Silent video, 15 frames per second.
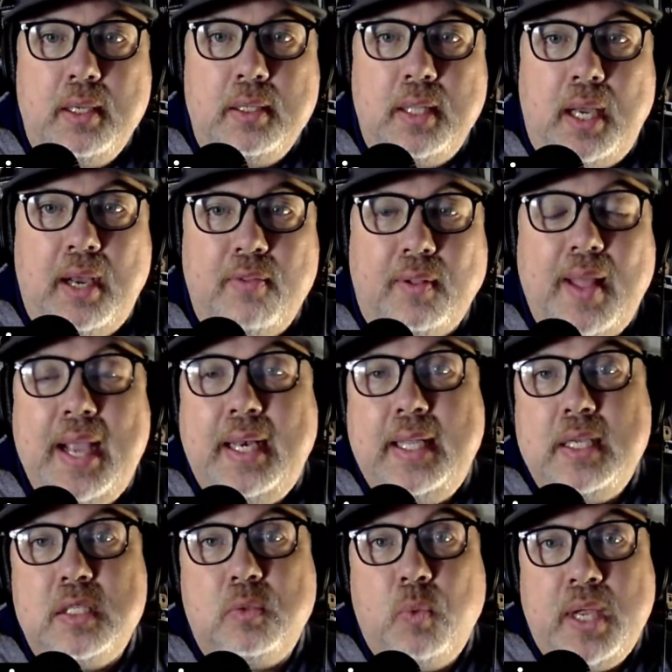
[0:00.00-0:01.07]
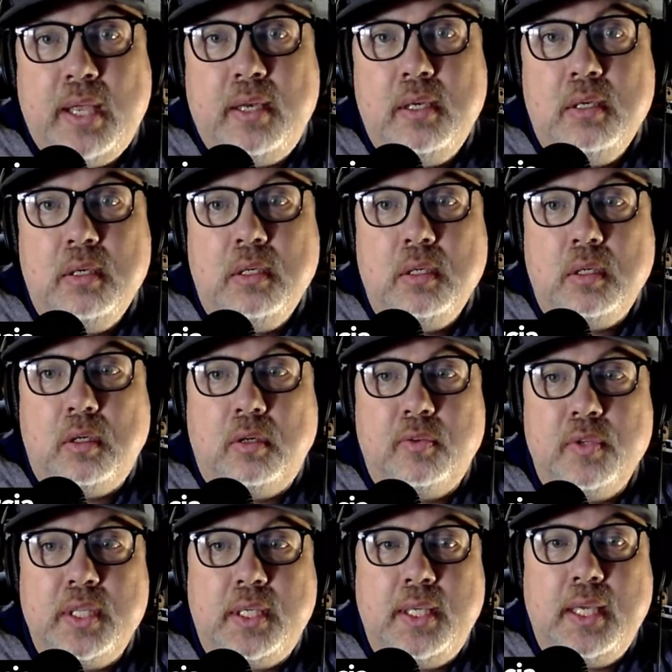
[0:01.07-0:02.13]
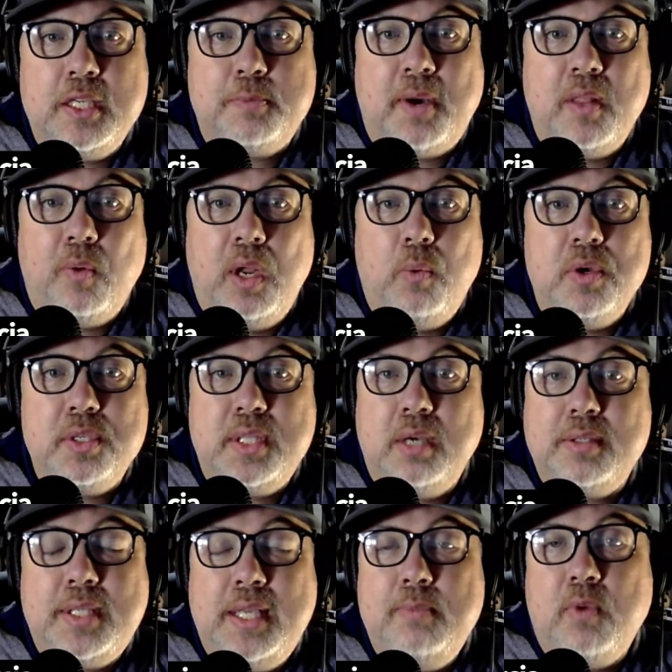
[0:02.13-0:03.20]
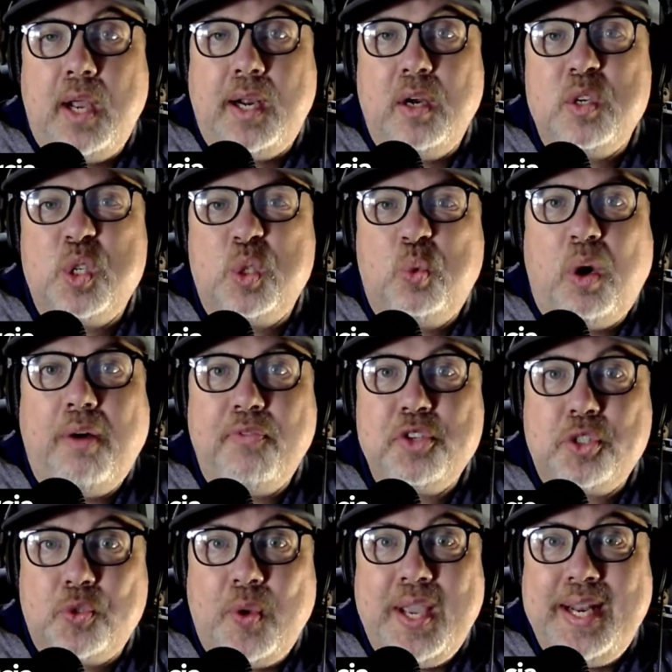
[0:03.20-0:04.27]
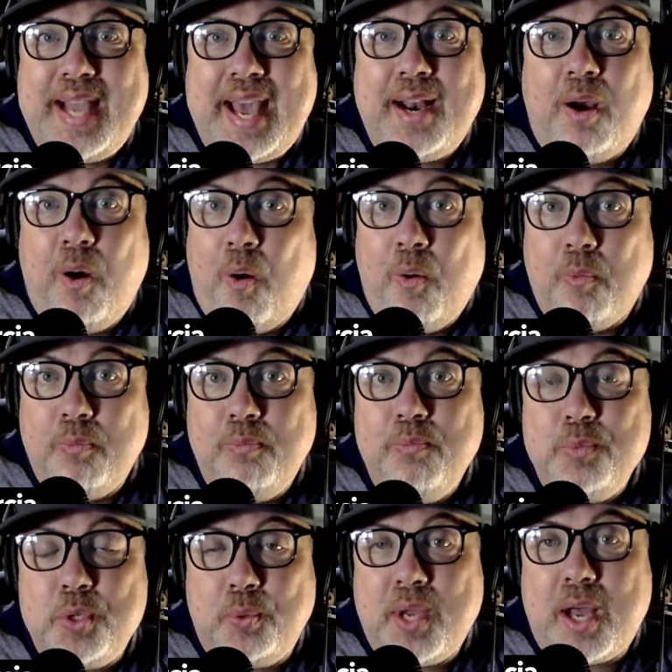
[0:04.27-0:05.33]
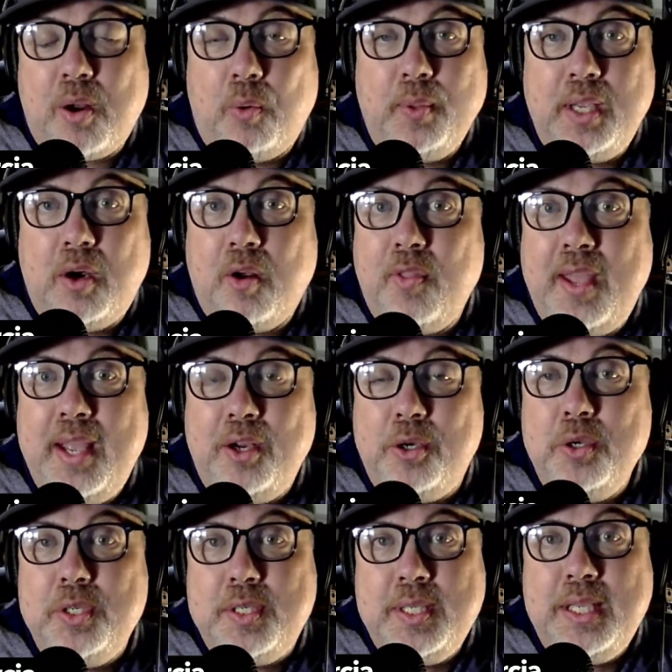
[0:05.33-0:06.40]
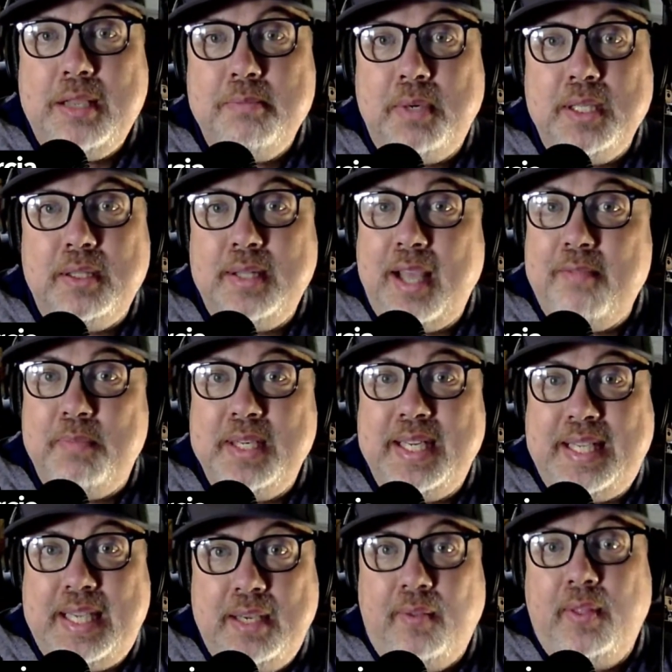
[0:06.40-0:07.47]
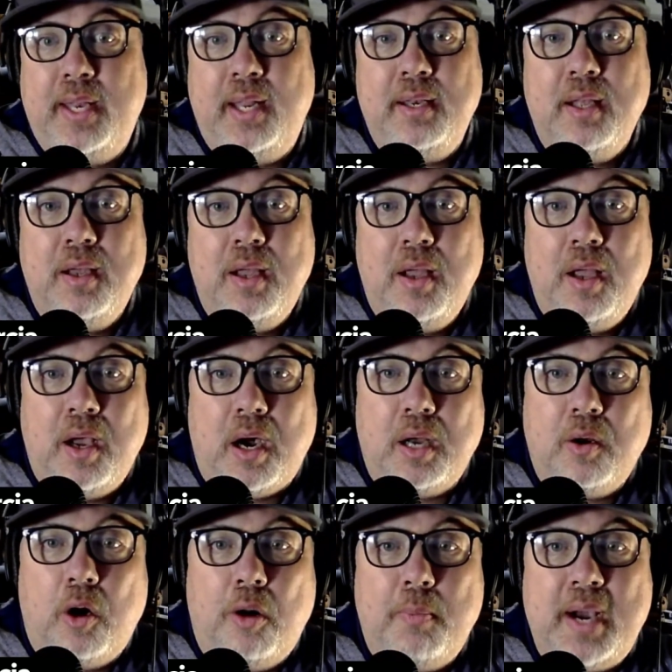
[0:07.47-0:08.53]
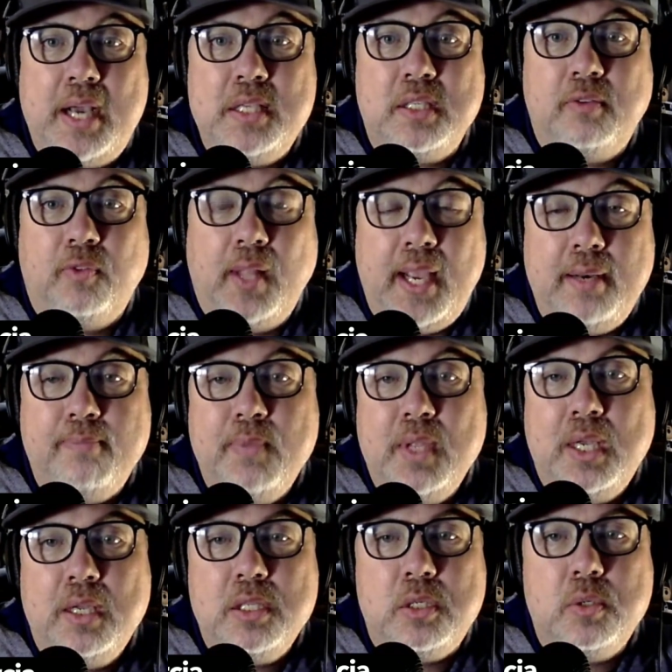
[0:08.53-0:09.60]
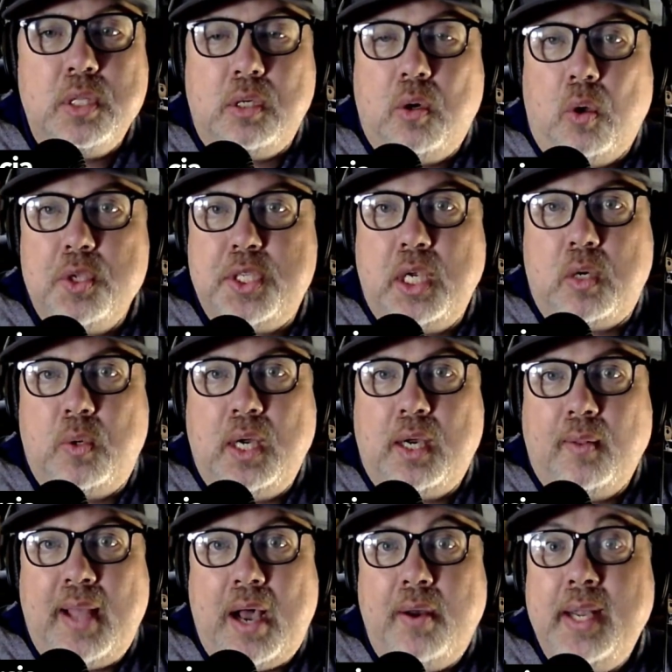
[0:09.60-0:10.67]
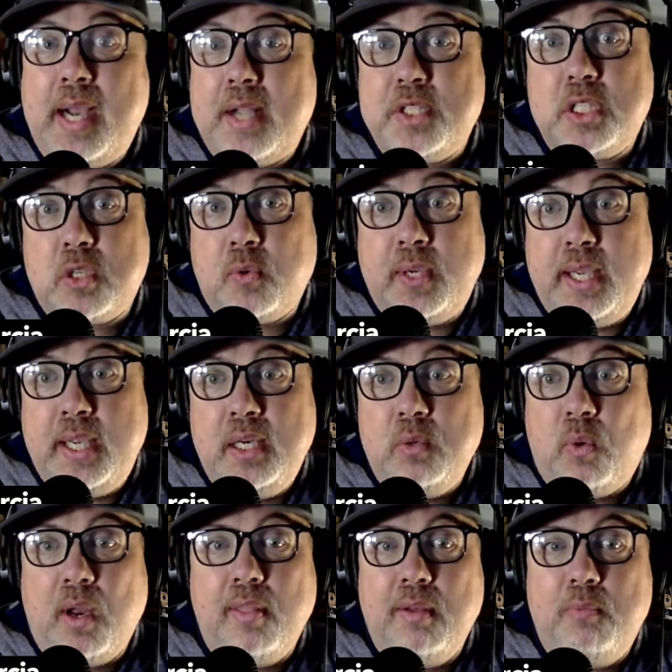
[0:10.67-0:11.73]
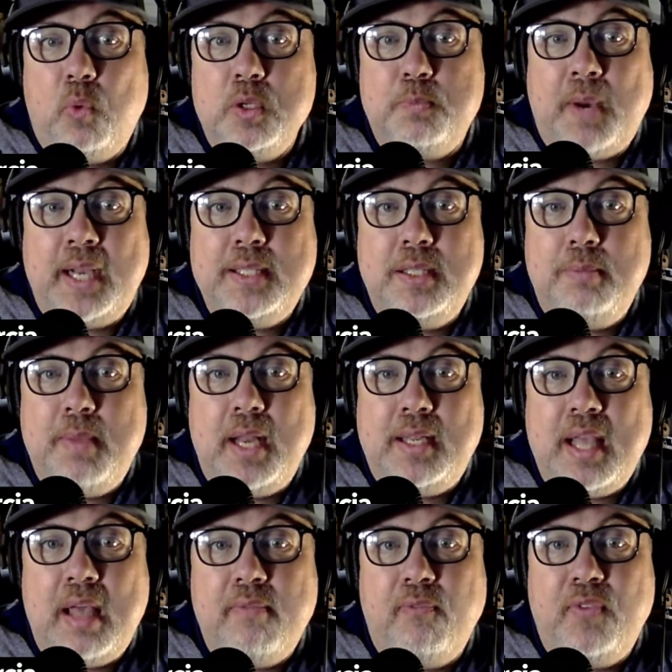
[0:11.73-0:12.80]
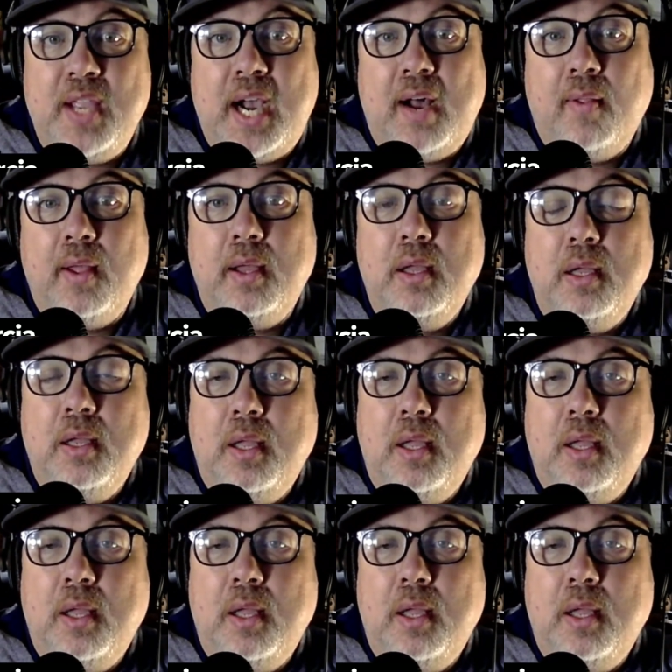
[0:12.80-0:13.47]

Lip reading: The Lightning's win over the Kings, by the way, was their team record 12th straight at home. So not only are they a good team, but they've been killing it on home ice of late. Two of the goals that Quick allowed, he got screened. One of them was by teammate Kevin Fiala.